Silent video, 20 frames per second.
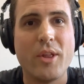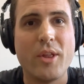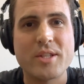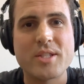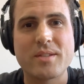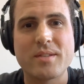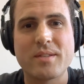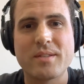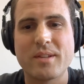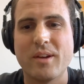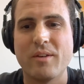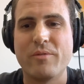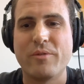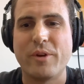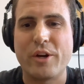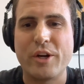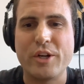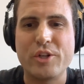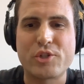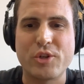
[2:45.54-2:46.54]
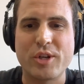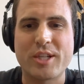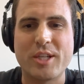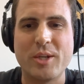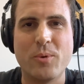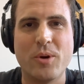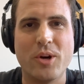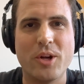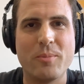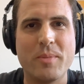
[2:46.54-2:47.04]
that's a very
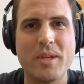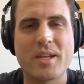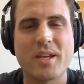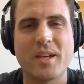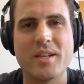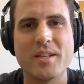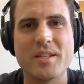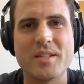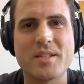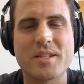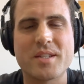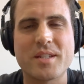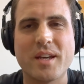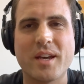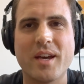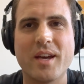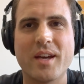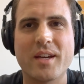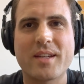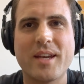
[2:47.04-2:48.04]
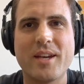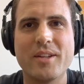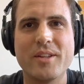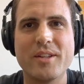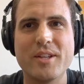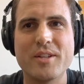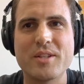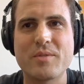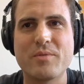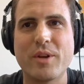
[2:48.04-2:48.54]
tricky one because
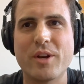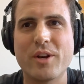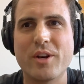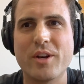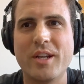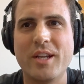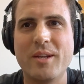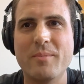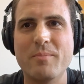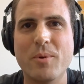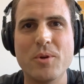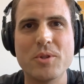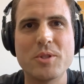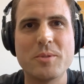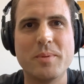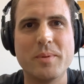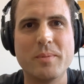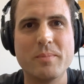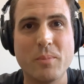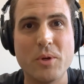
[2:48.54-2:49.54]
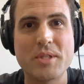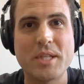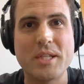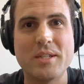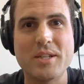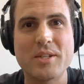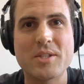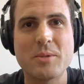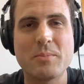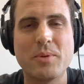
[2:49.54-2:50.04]
Kelly is very
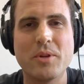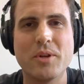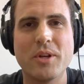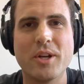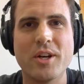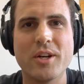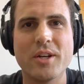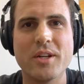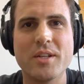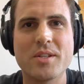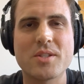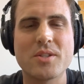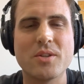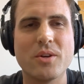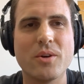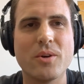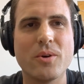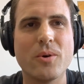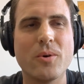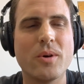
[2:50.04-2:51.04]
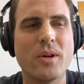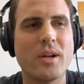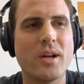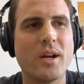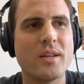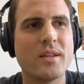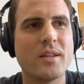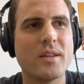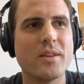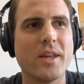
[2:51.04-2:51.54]
multidisciplinary. So
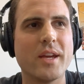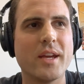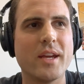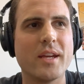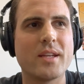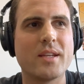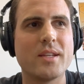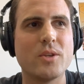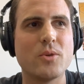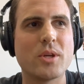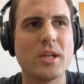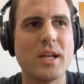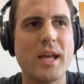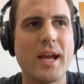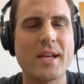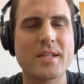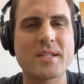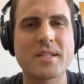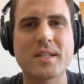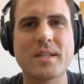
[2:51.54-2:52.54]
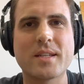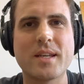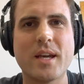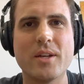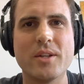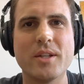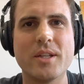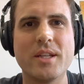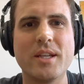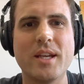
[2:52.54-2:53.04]
you could ask
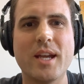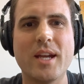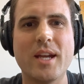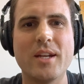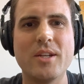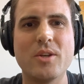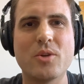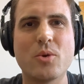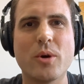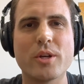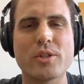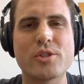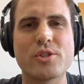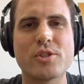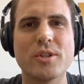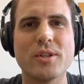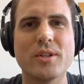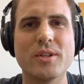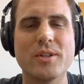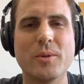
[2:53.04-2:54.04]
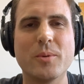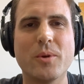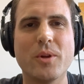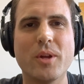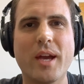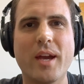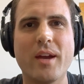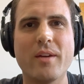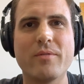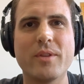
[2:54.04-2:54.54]
Kelly any question, you will
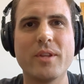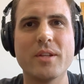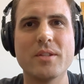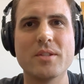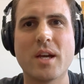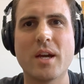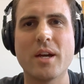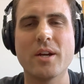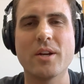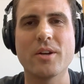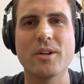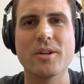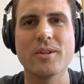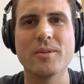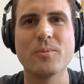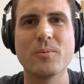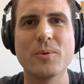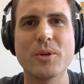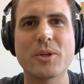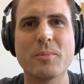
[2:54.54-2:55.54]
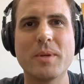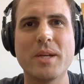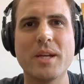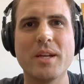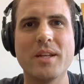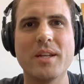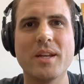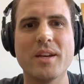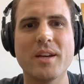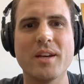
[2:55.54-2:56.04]
have the entire
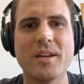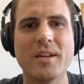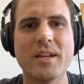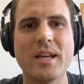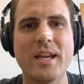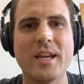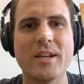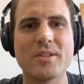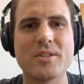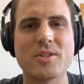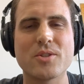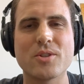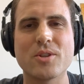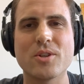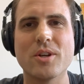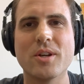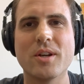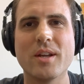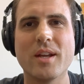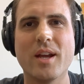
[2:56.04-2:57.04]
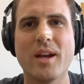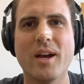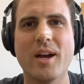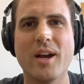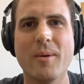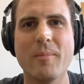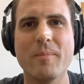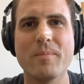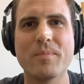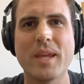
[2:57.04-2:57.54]
Wikipedia answer,
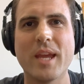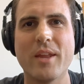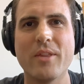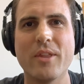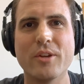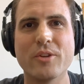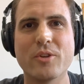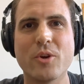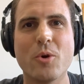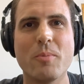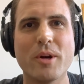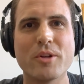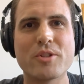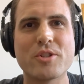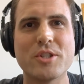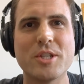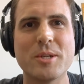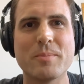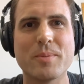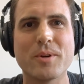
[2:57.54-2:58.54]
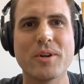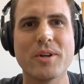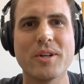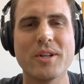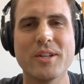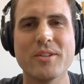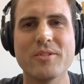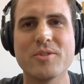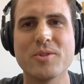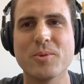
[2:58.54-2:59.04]
and then go much deeper
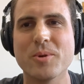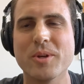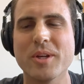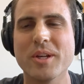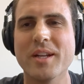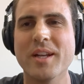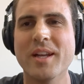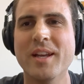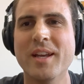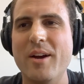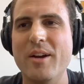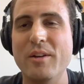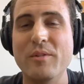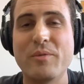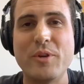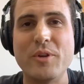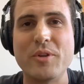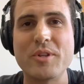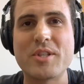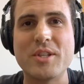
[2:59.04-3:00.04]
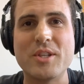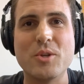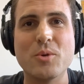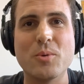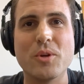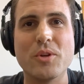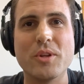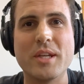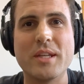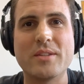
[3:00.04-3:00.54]
into it in fields that you
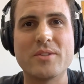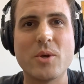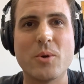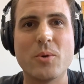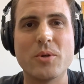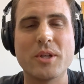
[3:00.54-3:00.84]
really don't